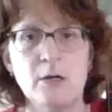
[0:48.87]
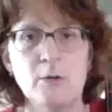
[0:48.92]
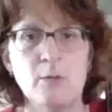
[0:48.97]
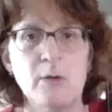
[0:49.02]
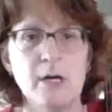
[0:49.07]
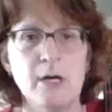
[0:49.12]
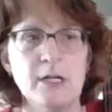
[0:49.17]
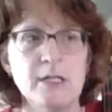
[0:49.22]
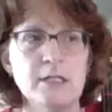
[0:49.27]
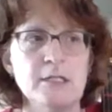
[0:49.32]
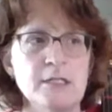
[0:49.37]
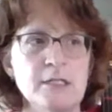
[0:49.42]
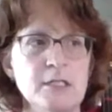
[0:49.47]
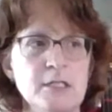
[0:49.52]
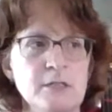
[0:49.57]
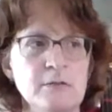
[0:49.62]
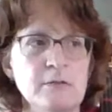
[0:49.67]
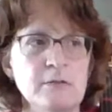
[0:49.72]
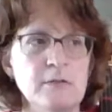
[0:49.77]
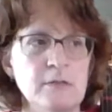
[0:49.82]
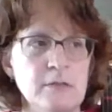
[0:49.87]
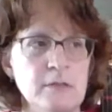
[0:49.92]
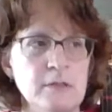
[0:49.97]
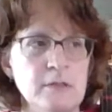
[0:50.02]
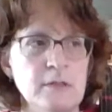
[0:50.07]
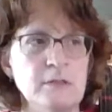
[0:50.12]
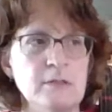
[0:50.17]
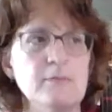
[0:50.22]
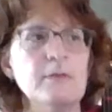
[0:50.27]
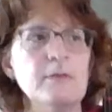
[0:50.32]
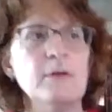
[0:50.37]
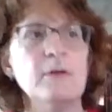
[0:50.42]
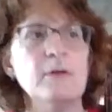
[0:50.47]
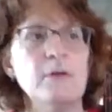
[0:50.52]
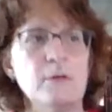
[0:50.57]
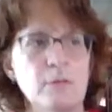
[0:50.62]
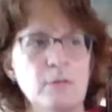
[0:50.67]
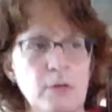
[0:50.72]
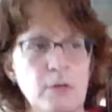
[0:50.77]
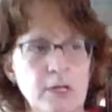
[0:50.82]
1, 2, 3, 4,
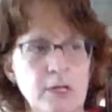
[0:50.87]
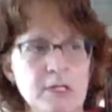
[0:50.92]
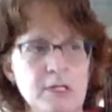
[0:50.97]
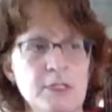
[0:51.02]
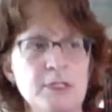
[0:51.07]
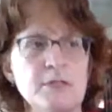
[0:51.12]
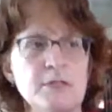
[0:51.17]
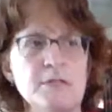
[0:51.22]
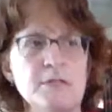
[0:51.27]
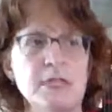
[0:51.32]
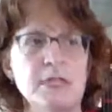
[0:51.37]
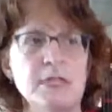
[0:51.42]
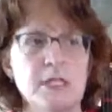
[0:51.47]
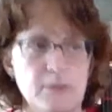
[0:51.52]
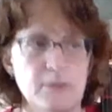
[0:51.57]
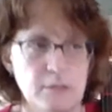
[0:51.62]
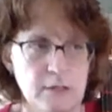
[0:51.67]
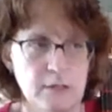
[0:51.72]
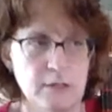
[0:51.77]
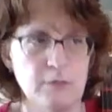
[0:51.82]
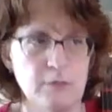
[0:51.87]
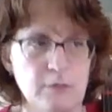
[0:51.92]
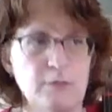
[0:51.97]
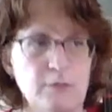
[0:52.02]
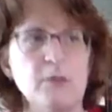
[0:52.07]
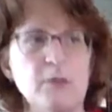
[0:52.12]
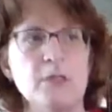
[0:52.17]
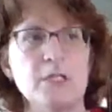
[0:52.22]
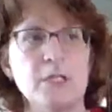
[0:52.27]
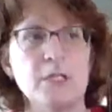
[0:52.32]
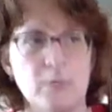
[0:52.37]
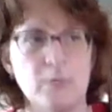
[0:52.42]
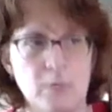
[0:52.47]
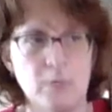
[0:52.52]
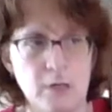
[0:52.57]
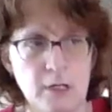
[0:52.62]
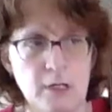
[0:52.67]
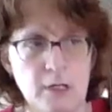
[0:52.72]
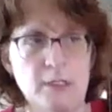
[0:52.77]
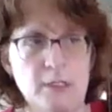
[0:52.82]
1, 2, 3, 4,
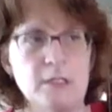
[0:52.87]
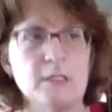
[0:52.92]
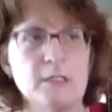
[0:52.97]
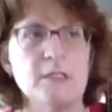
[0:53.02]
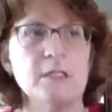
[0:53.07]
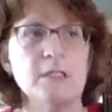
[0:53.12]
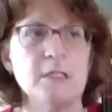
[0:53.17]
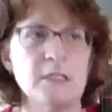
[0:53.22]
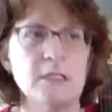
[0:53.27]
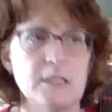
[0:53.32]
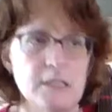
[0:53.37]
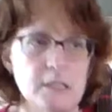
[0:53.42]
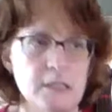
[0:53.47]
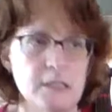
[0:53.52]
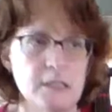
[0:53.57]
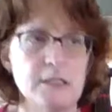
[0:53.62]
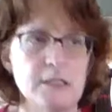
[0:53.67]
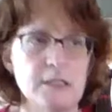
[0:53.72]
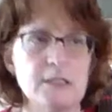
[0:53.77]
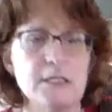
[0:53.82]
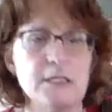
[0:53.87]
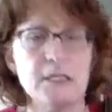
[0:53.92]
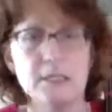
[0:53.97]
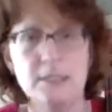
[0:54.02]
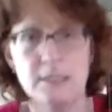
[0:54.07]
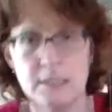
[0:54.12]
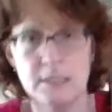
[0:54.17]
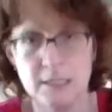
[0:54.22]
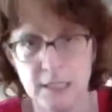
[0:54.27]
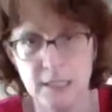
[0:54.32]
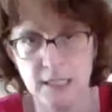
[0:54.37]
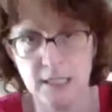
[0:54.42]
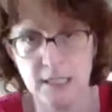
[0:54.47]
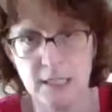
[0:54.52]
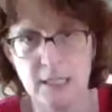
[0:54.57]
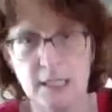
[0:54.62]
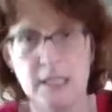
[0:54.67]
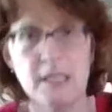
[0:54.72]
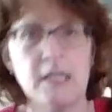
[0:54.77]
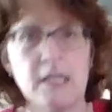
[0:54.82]
1, 2, da, da, da,
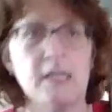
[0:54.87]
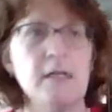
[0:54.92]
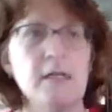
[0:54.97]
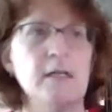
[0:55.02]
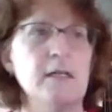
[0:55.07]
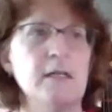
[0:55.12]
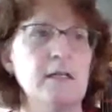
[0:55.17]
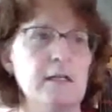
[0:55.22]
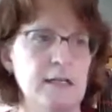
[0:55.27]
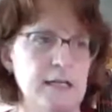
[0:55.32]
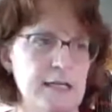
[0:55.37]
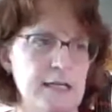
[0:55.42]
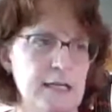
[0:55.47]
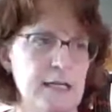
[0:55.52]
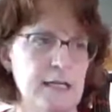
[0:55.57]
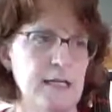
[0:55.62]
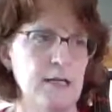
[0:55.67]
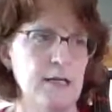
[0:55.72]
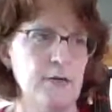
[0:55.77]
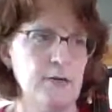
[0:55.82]
da, da, like that.